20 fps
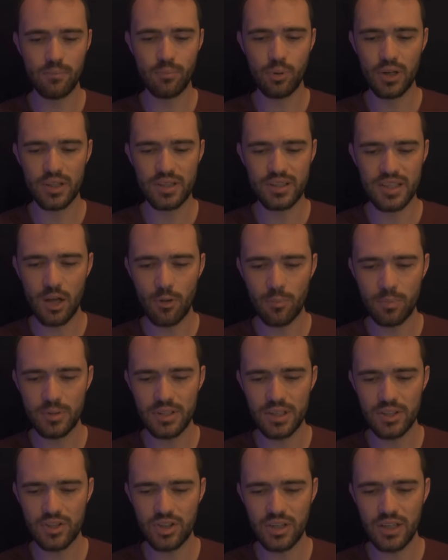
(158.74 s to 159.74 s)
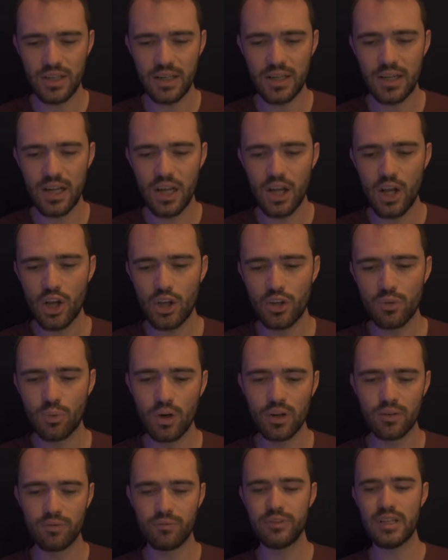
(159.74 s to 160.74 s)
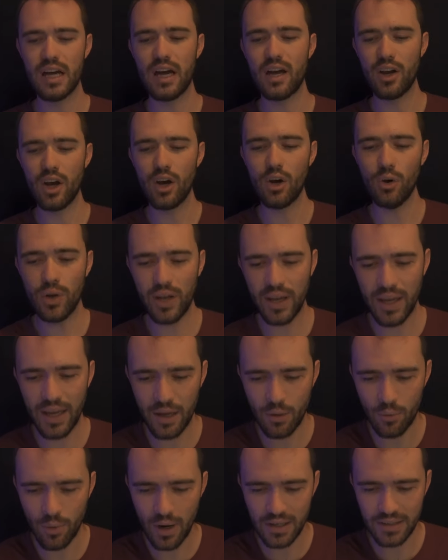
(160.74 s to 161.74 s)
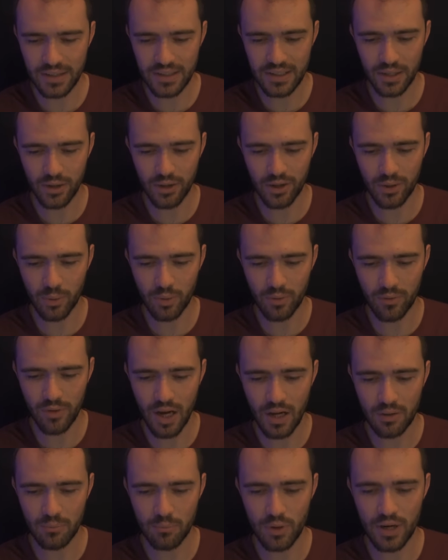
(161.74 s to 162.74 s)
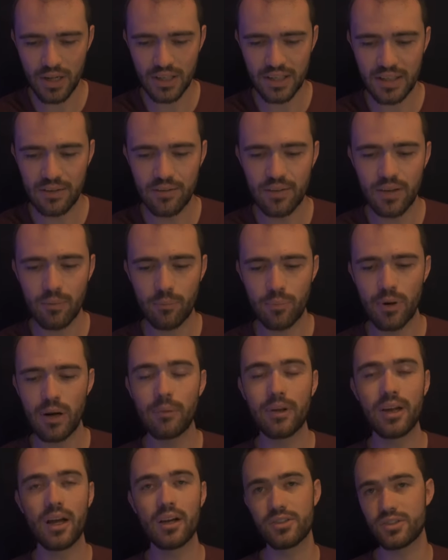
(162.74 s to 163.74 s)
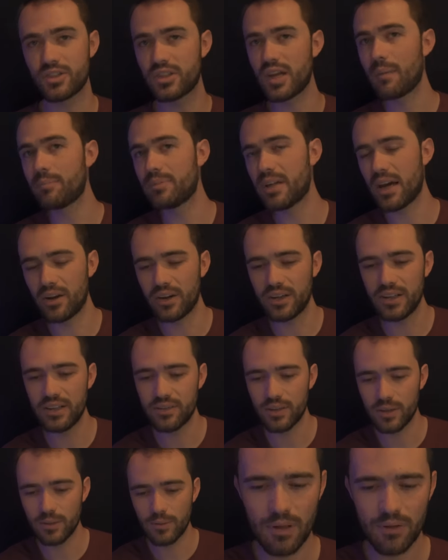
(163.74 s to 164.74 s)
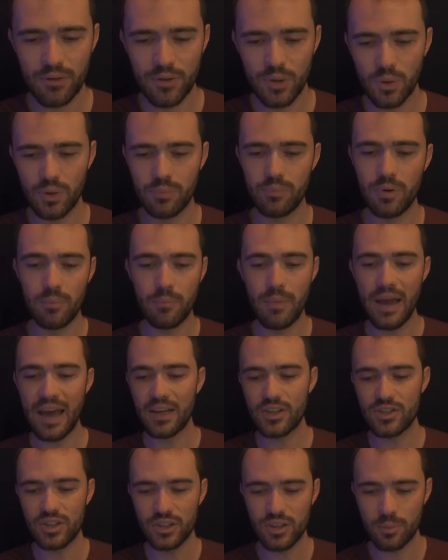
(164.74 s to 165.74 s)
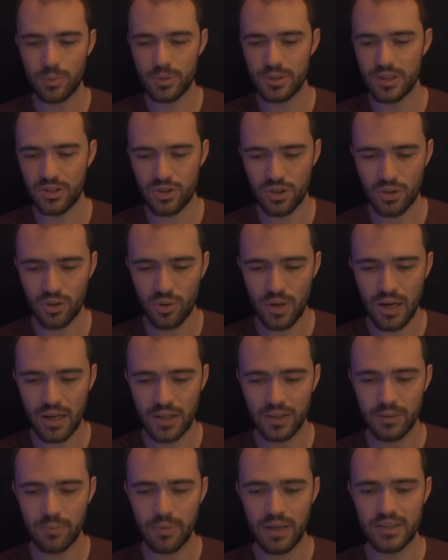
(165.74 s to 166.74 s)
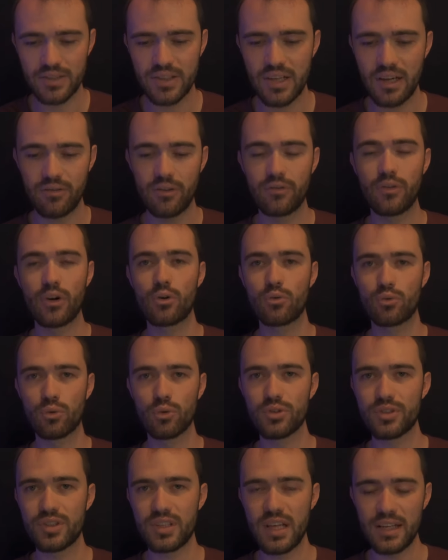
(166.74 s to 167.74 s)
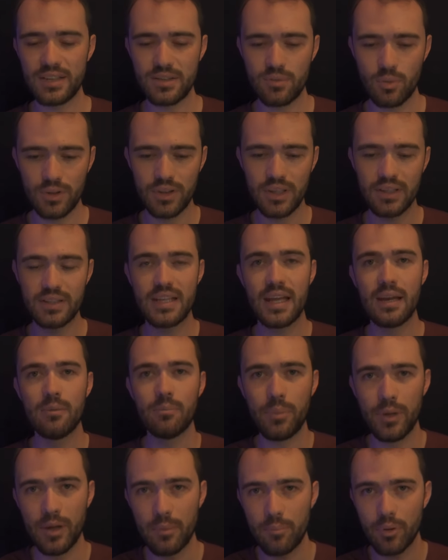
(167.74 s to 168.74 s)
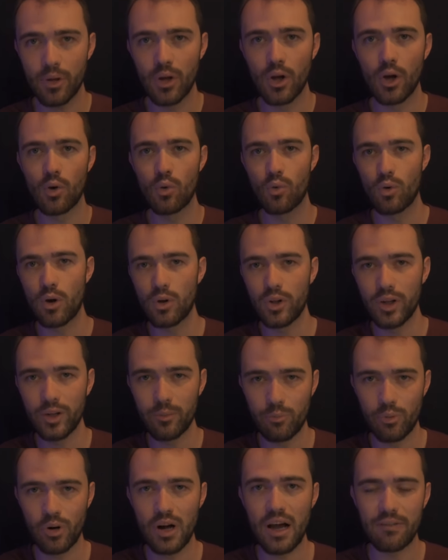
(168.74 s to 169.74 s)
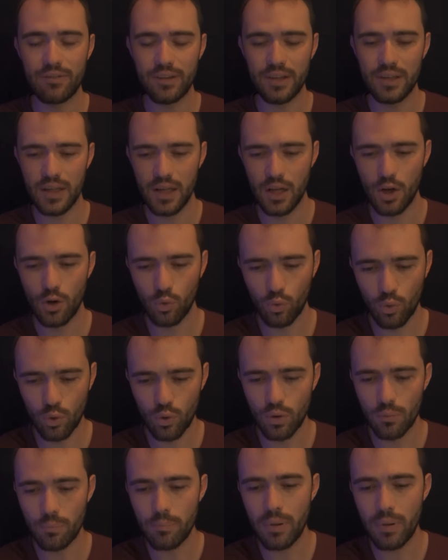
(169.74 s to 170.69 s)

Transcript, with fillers: put a sell position in, you would have done okay right here. You would have gotten break even and probably gotten stopped out at even if you had been managing the position correctly based off of our rule sets with a 10 pip rolling profit rule.